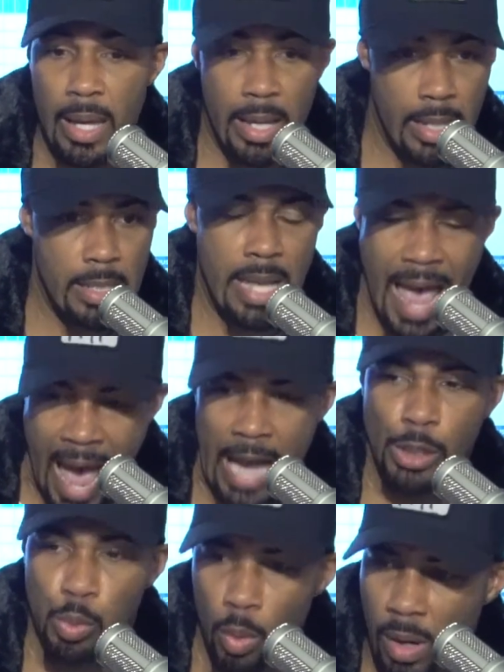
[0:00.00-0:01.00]
is
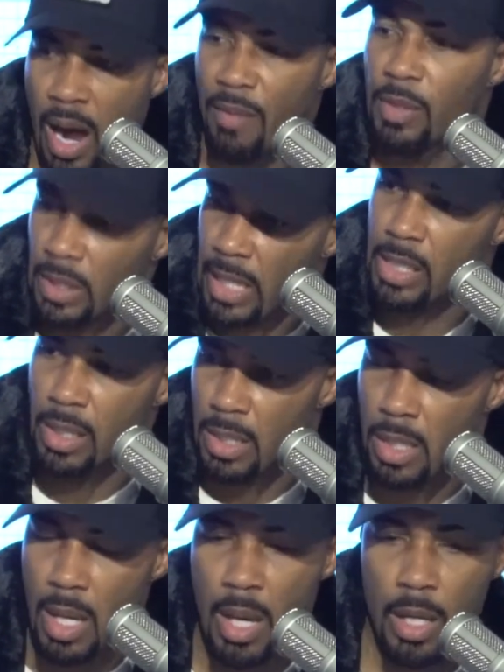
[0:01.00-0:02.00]
actual
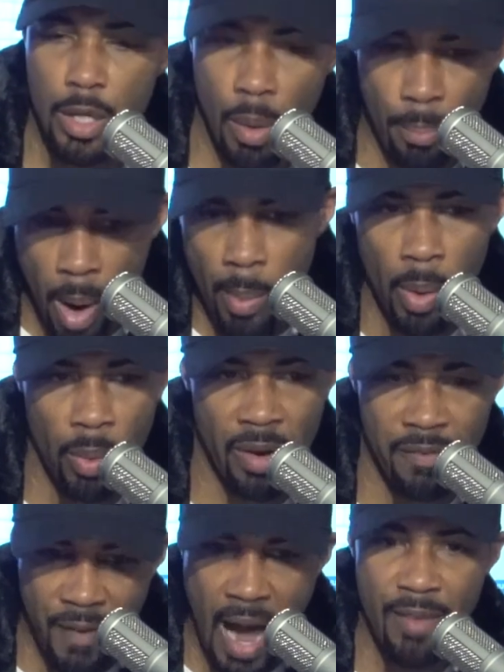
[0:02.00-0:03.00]
conversations. The moment when
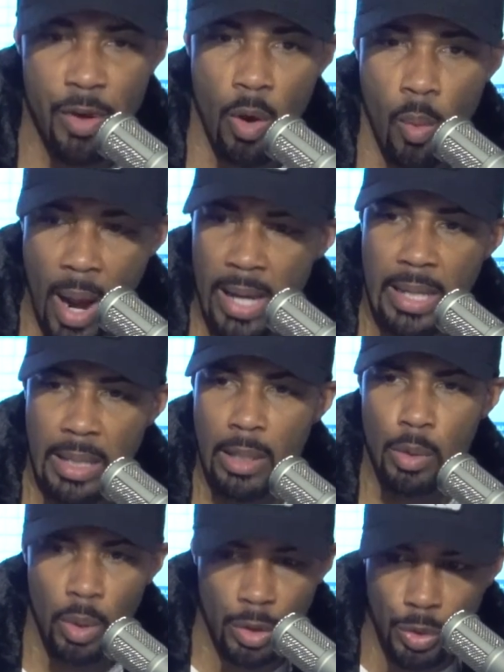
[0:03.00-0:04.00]
a 5-year-old white
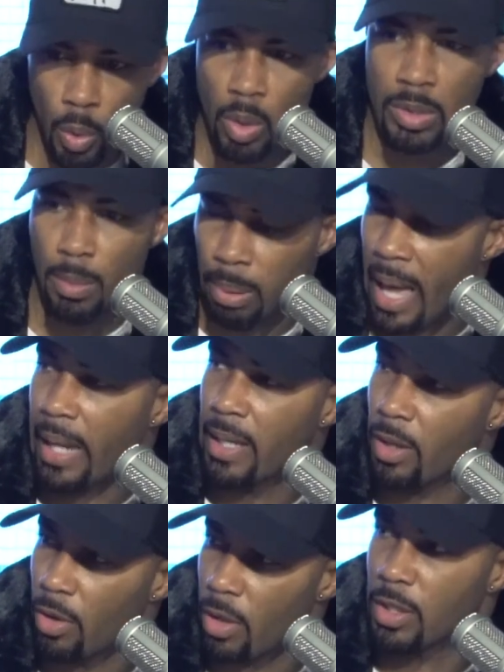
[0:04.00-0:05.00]
kid who adores a black
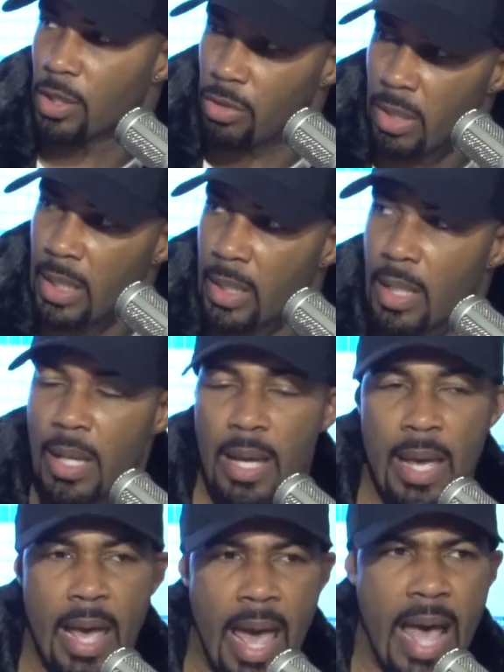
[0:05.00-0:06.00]
kid across the street
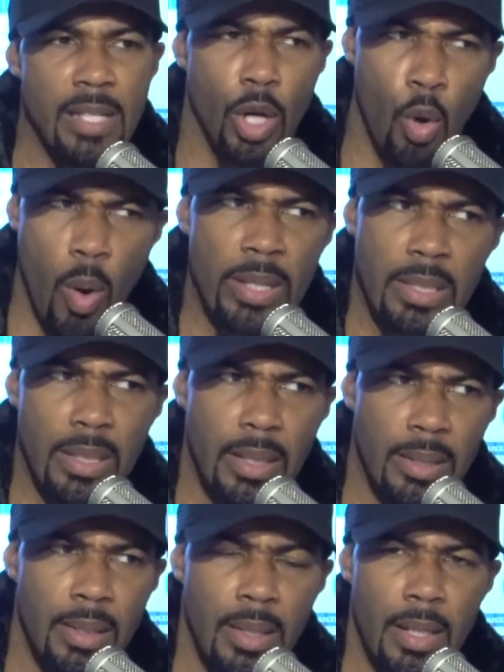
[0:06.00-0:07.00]
has a
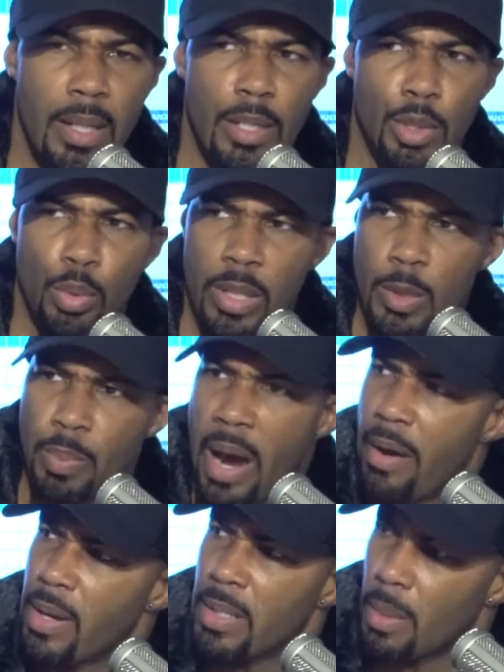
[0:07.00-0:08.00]
question to his
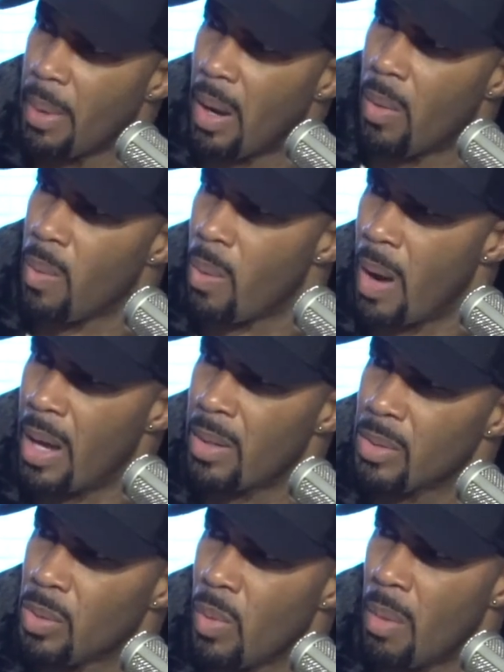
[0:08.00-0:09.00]
parents about, well, why
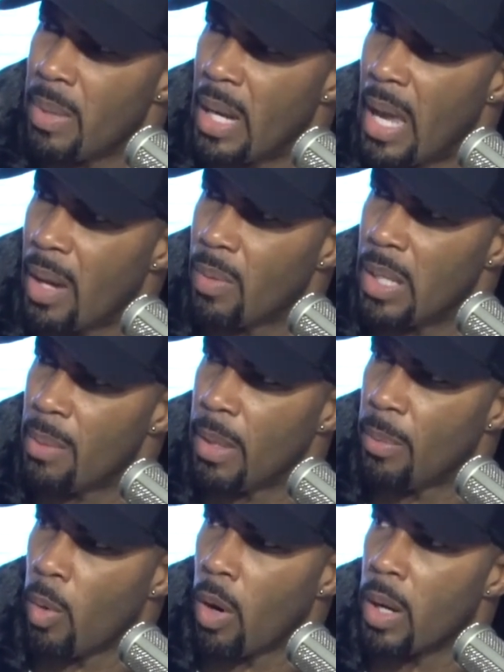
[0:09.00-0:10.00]
don't you want me to hang with them
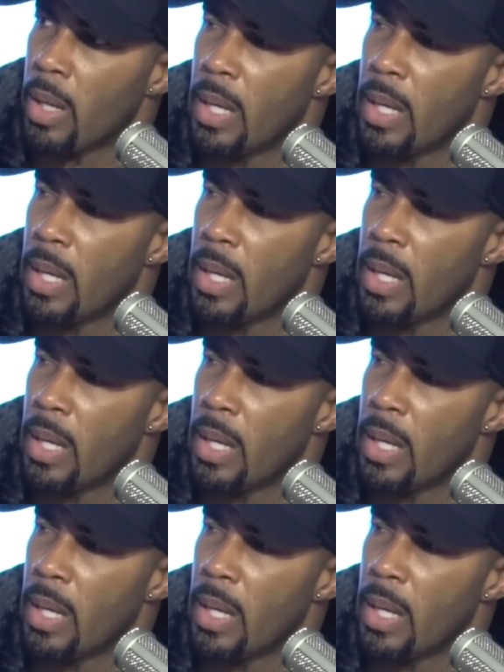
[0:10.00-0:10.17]
anymore?